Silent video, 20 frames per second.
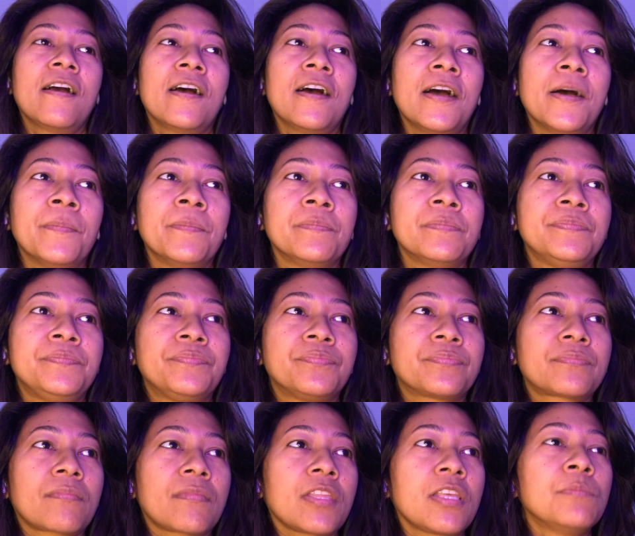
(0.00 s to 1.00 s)

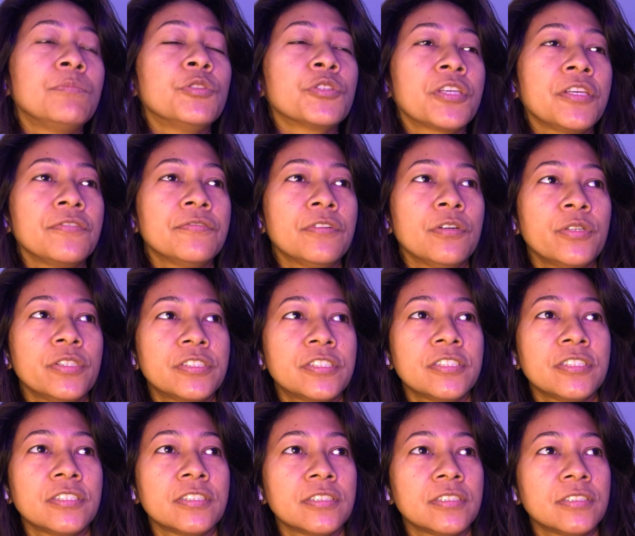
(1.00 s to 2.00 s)
I'm looking forward to